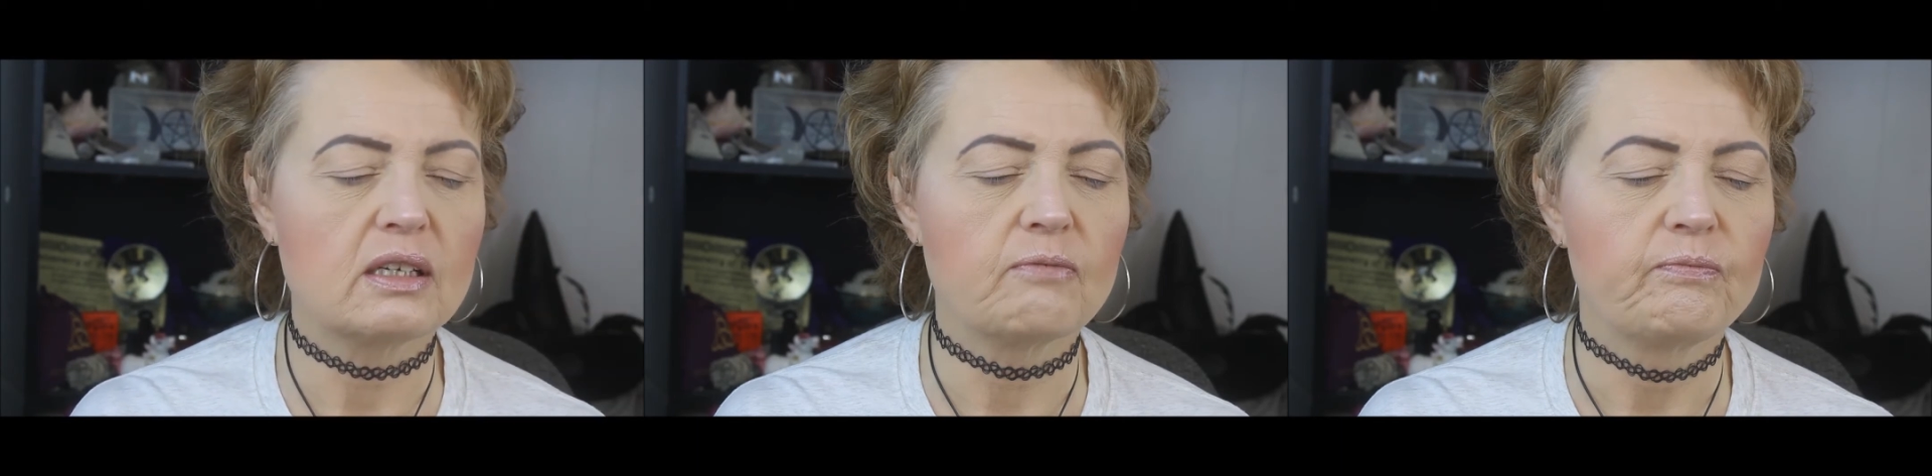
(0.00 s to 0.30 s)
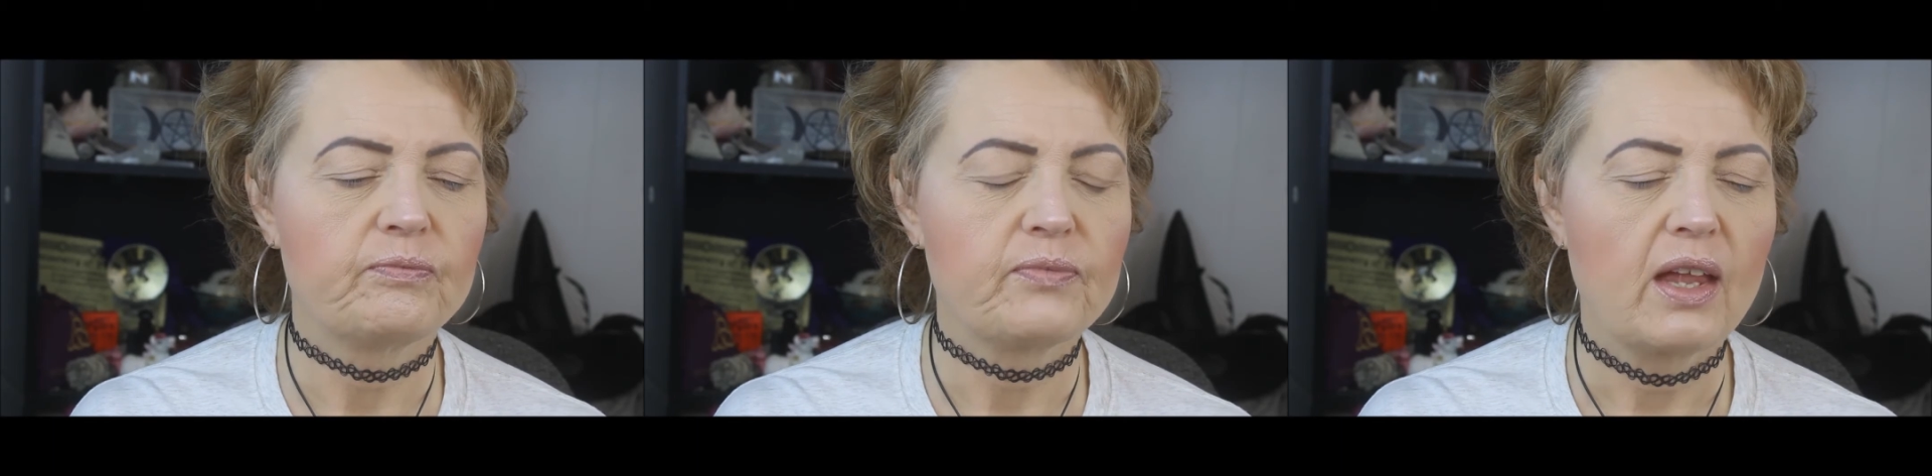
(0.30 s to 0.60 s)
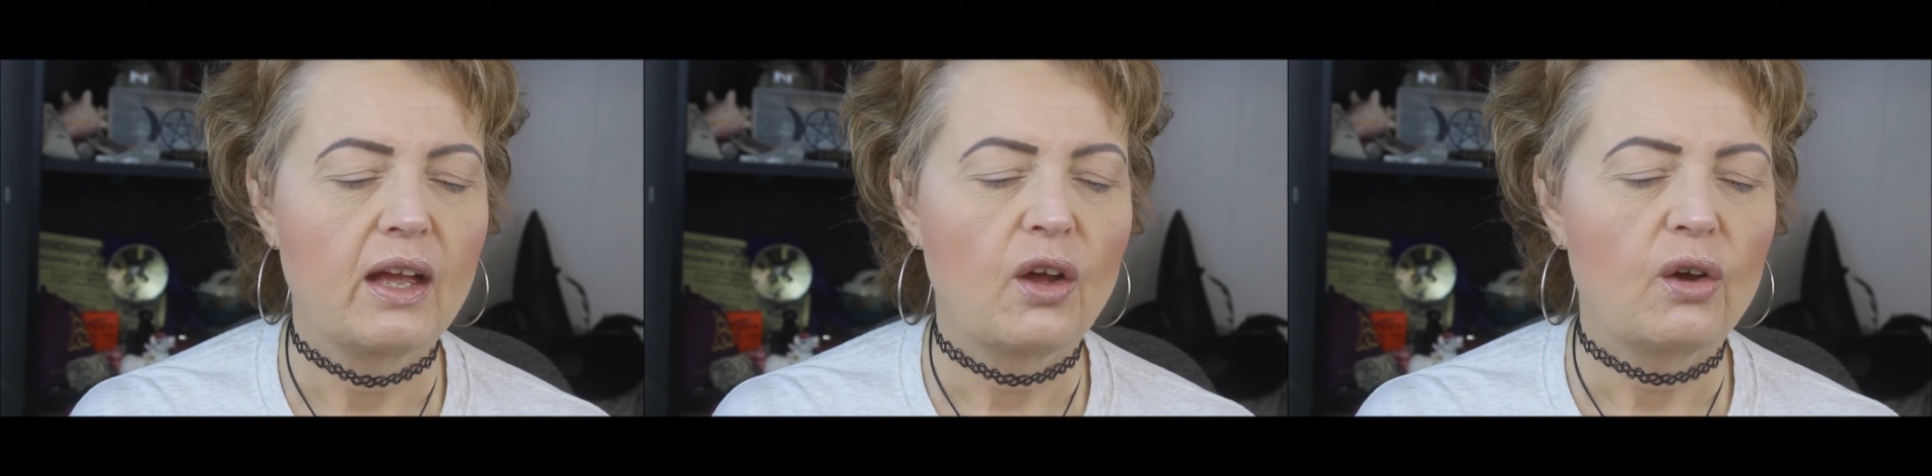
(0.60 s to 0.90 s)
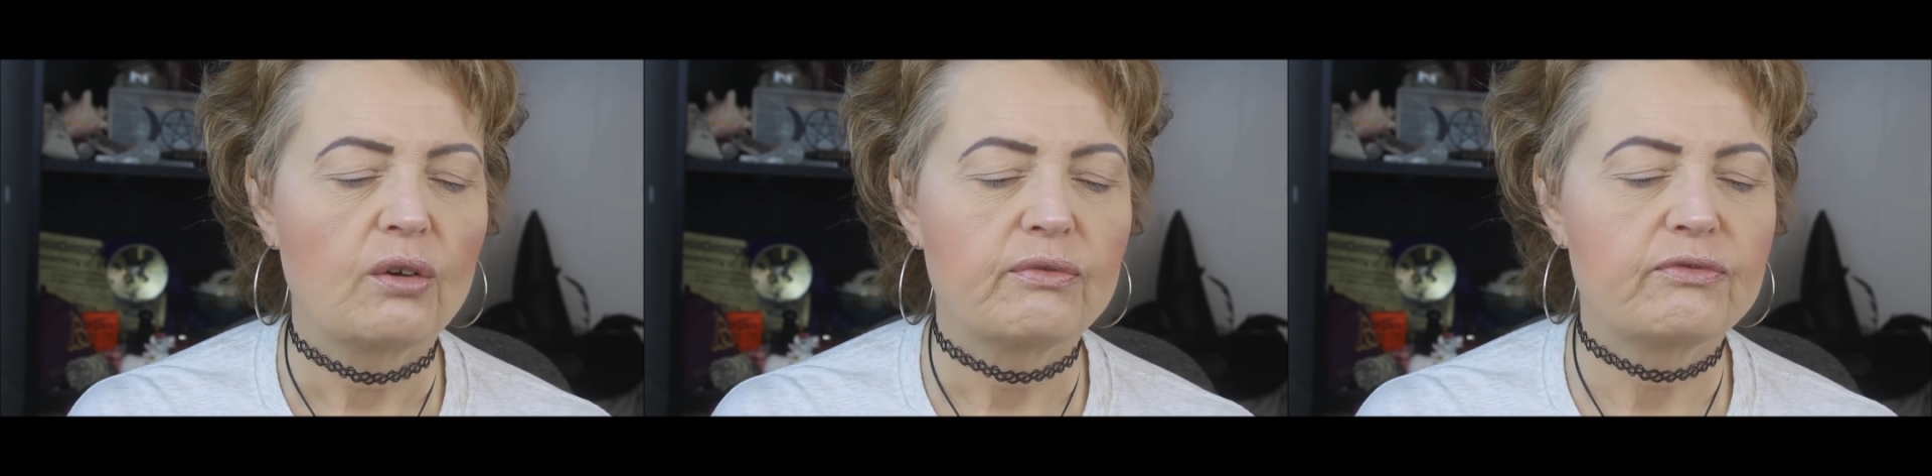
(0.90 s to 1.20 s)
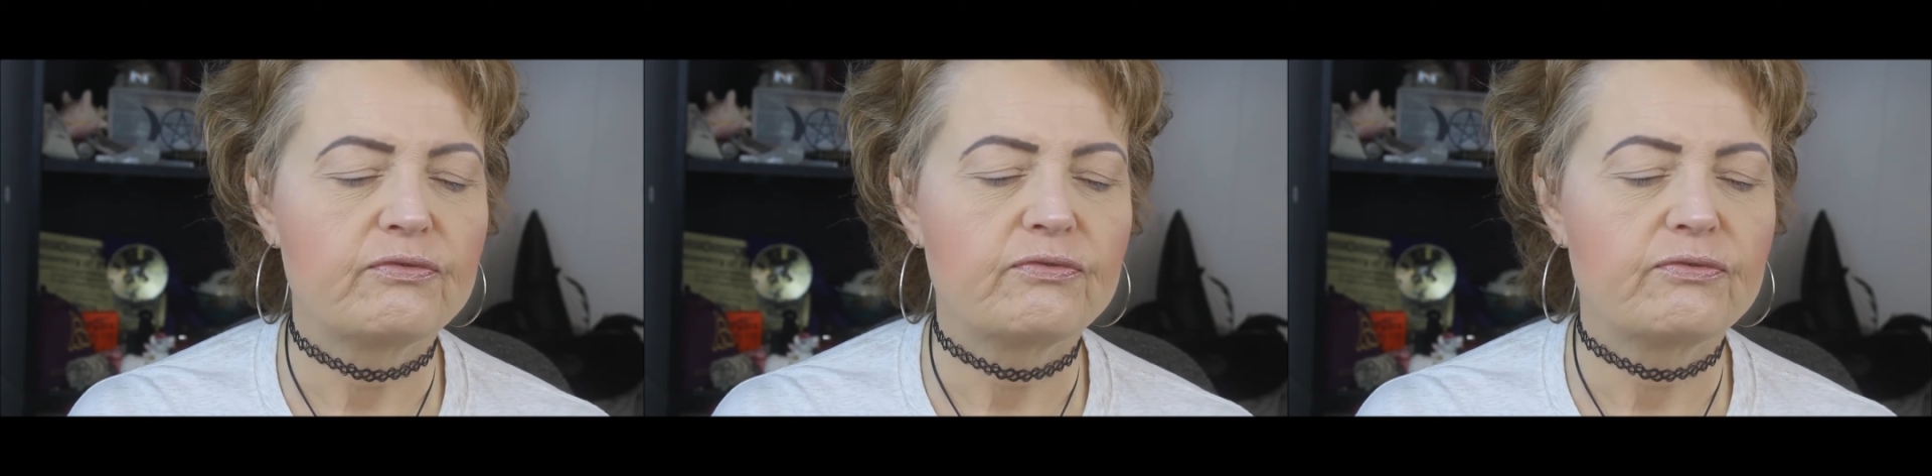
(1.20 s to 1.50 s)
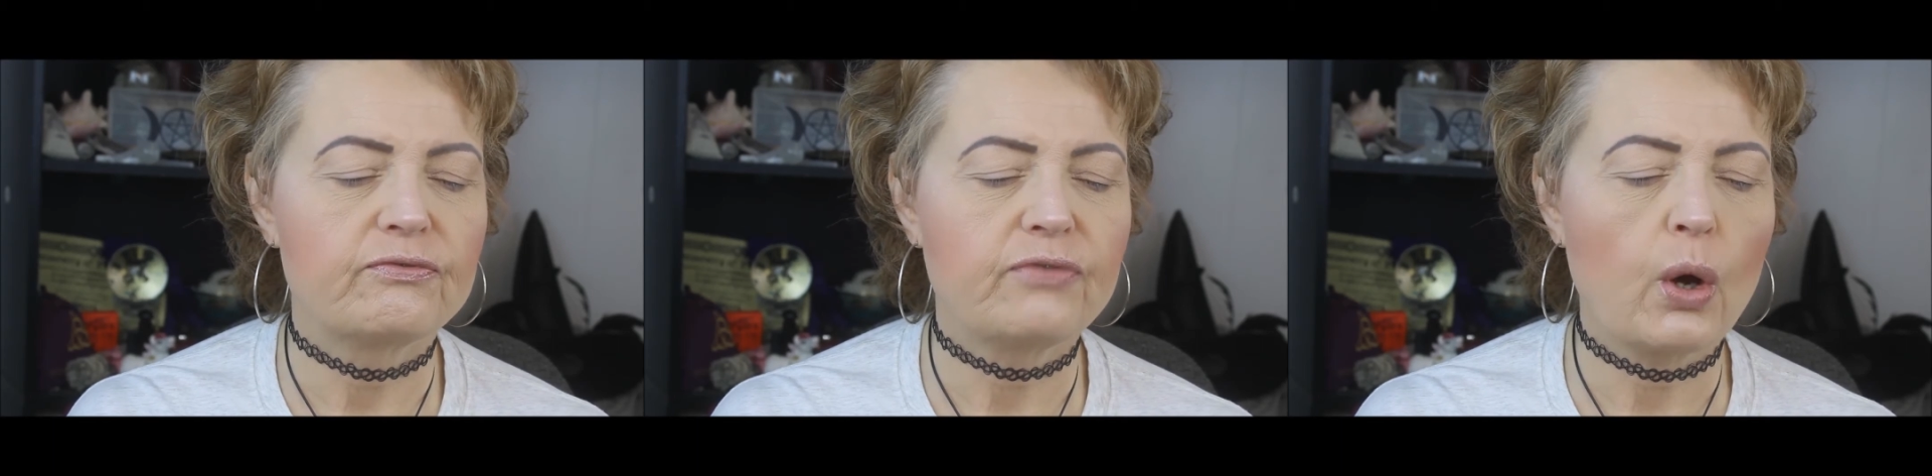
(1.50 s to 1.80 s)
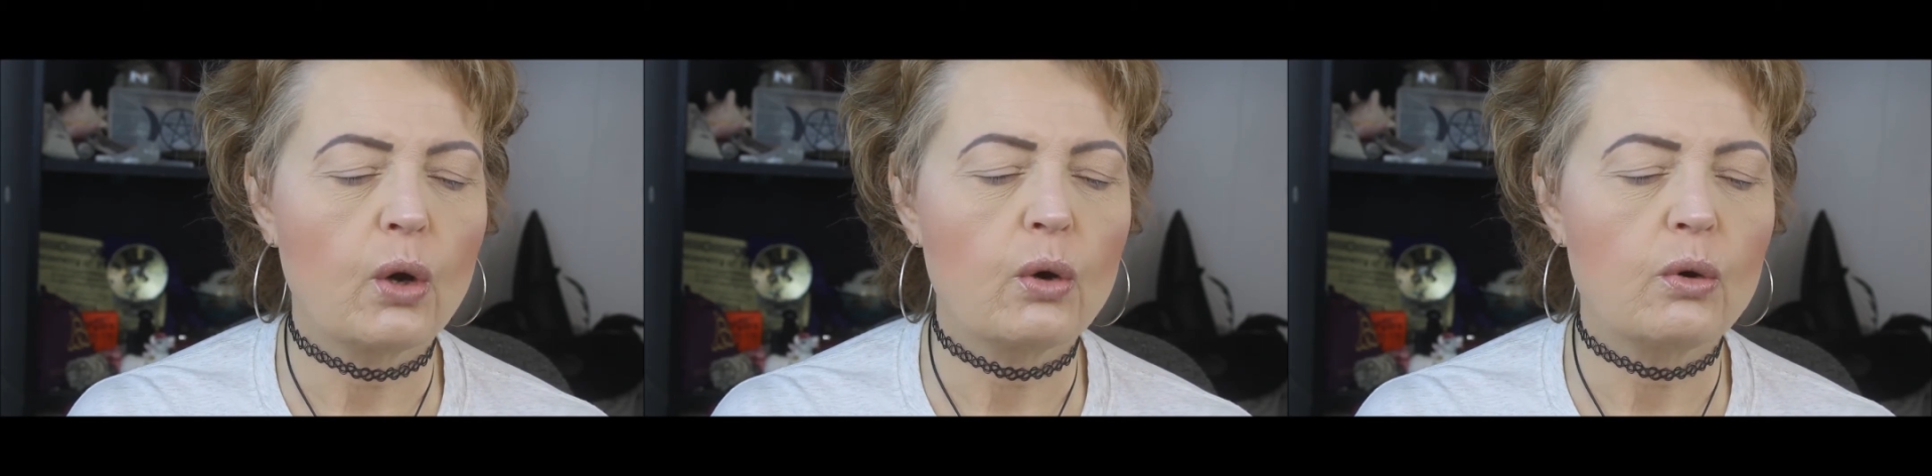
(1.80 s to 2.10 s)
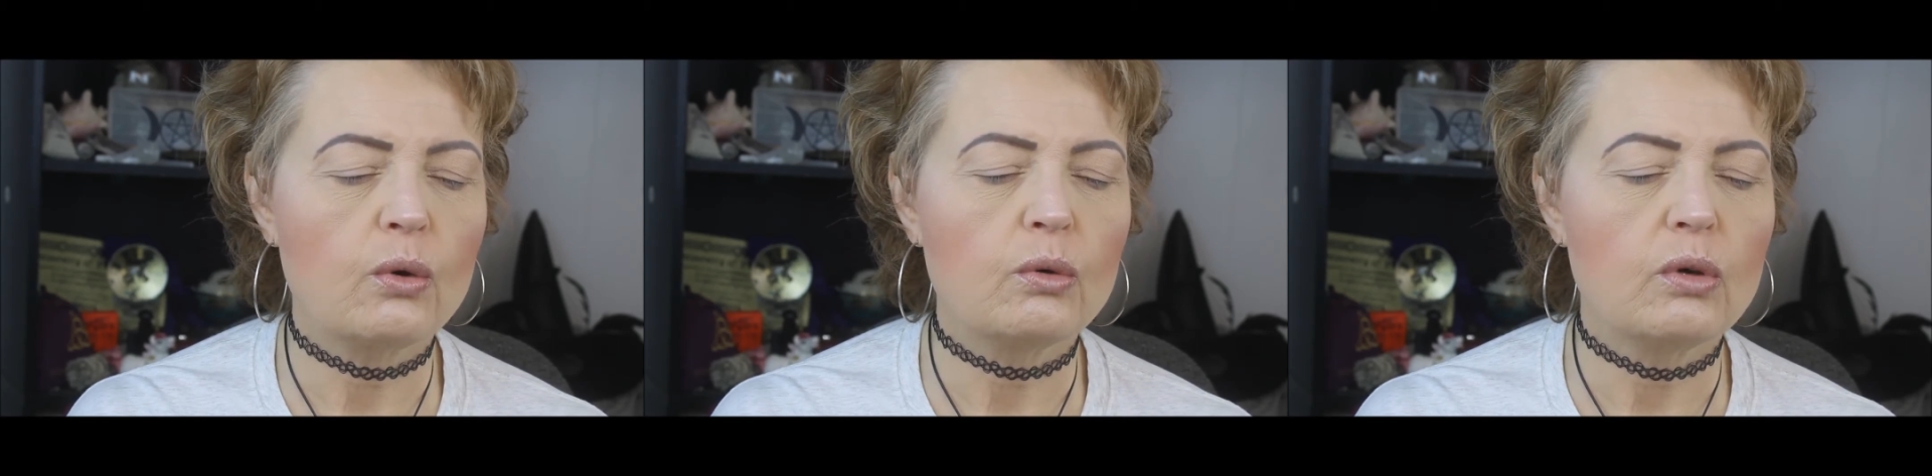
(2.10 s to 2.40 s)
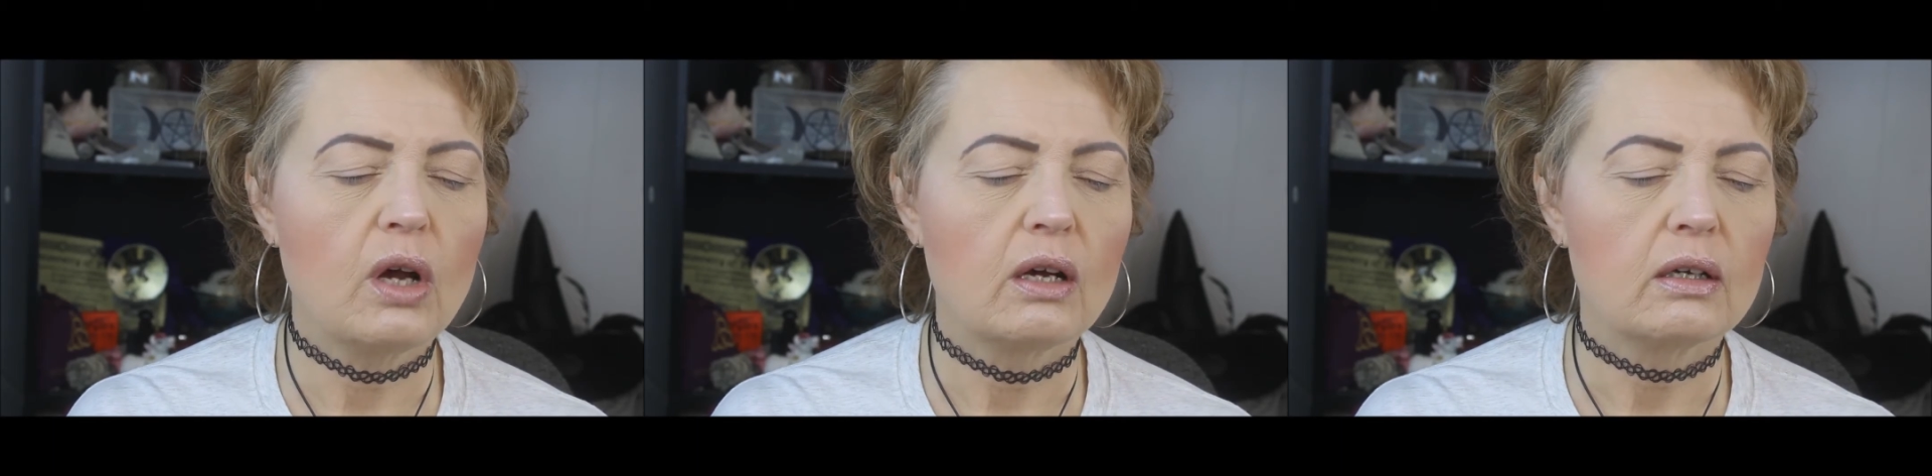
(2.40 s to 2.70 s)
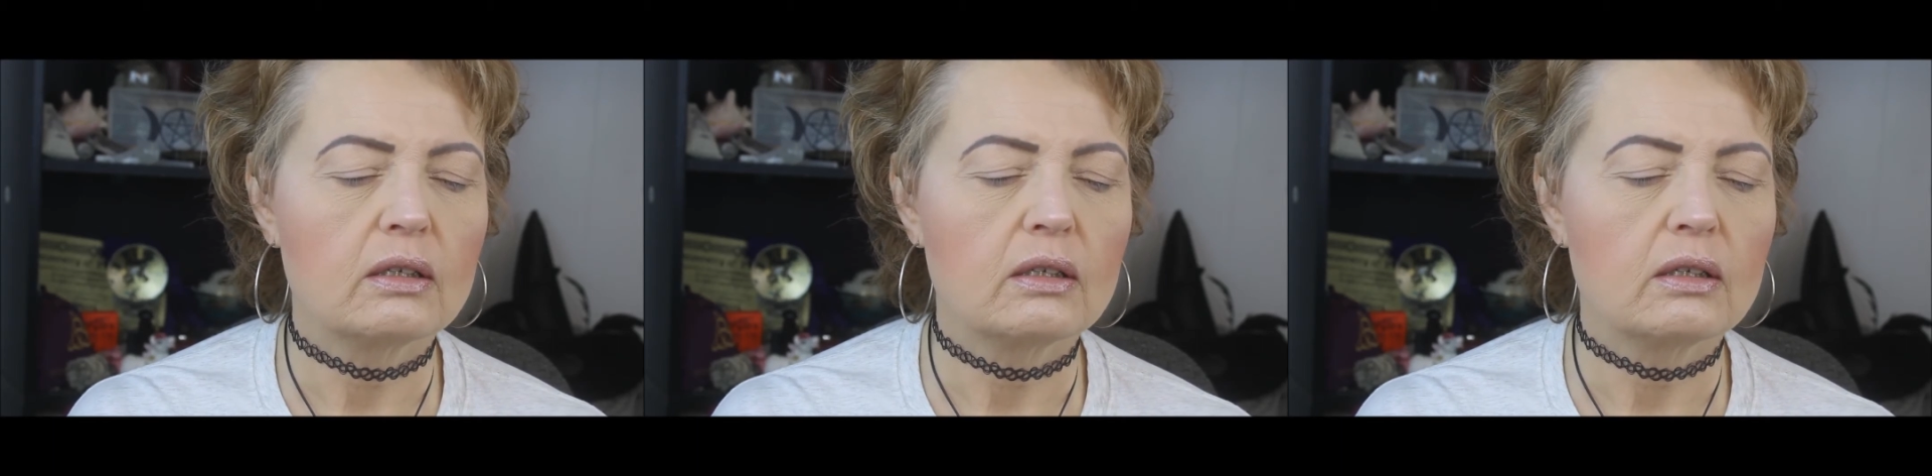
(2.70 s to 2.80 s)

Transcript: it Focallure?